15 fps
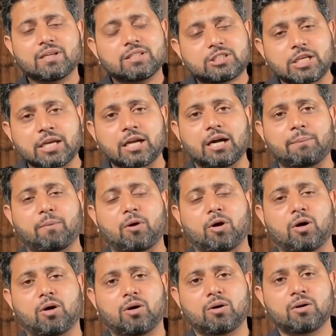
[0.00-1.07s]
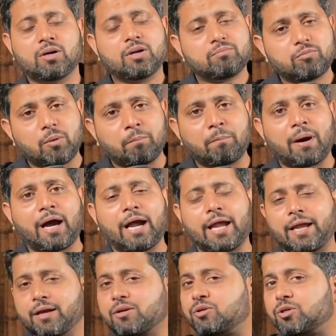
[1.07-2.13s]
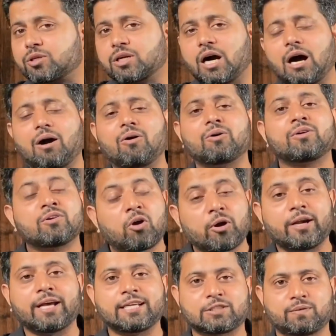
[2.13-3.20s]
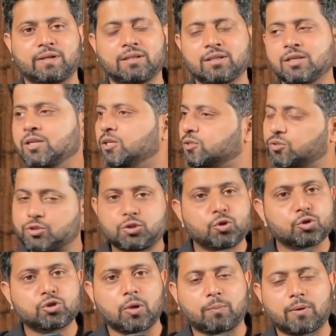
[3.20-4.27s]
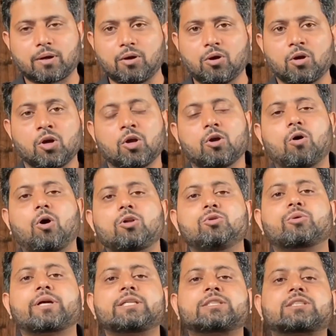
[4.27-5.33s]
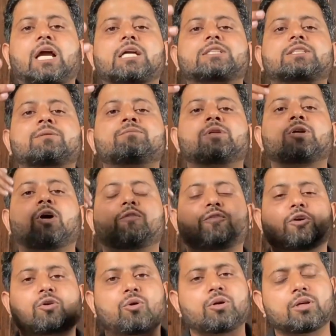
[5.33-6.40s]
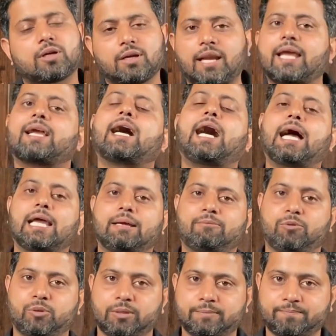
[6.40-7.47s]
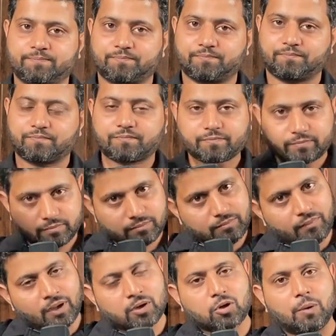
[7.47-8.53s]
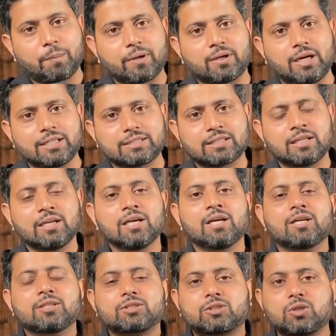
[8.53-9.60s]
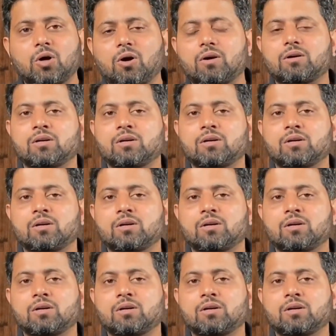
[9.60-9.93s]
Singapore, Mumbai, Gurgaon, Noida as well. So shore job kar lo, or you can start something of your own like I am doing. Copy it guys? So